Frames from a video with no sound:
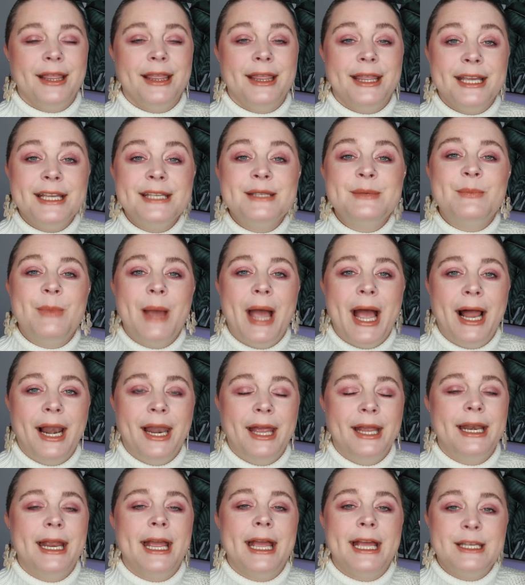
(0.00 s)
This
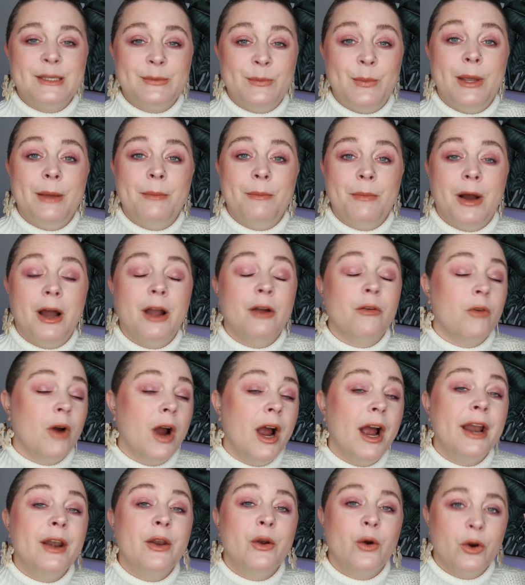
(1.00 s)
palette has been my
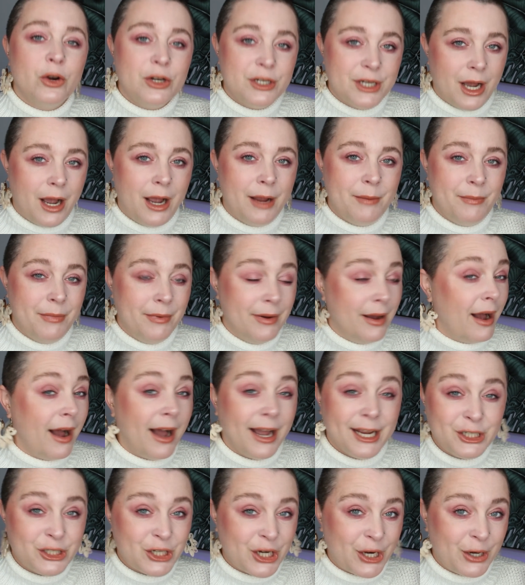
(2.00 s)
ride or die
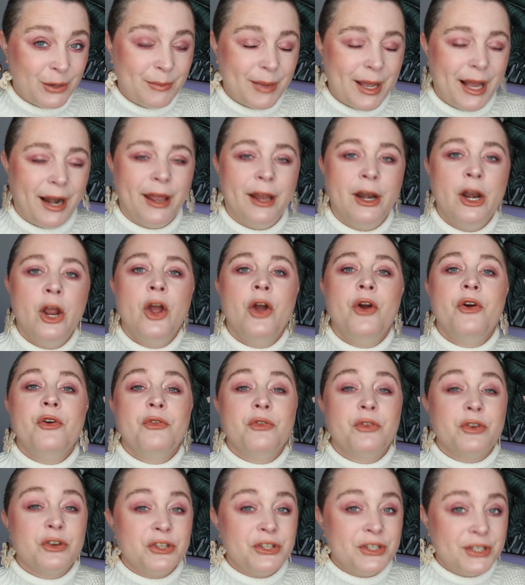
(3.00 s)
eyeshadow palette
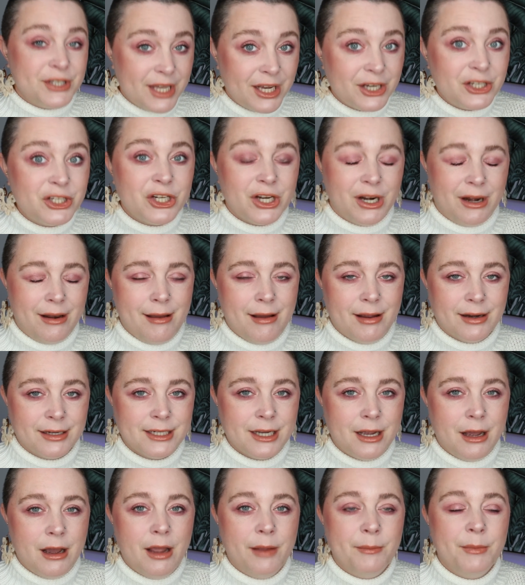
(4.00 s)
for such a long
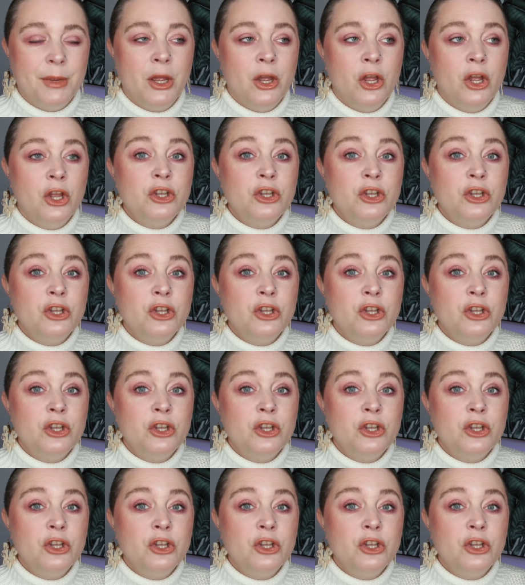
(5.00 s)
time.